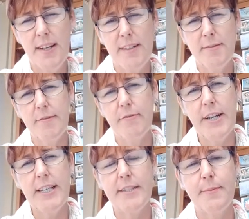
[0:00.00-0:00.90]
and
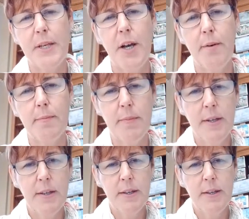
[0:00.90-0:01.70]
really to become